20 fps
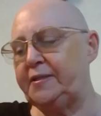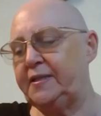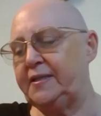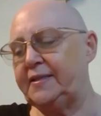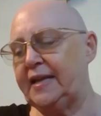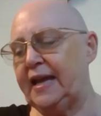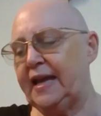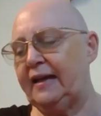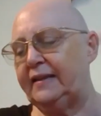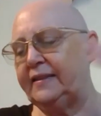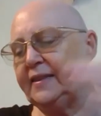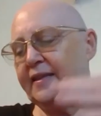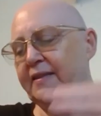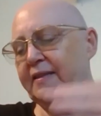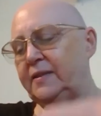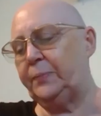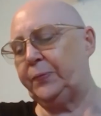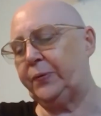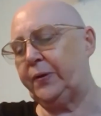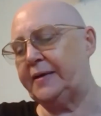to death
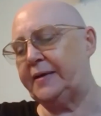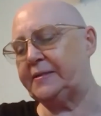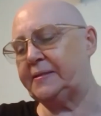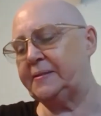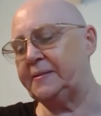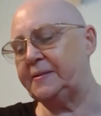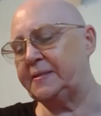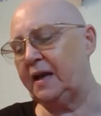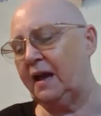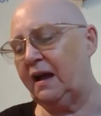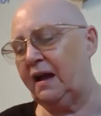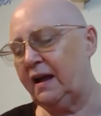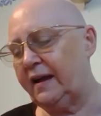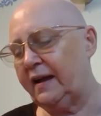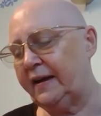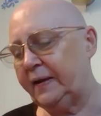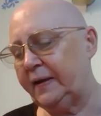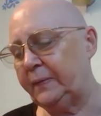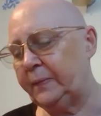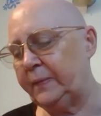and the present
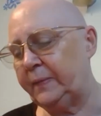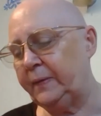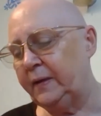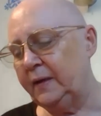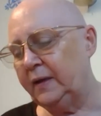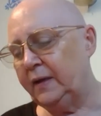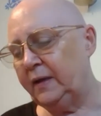time.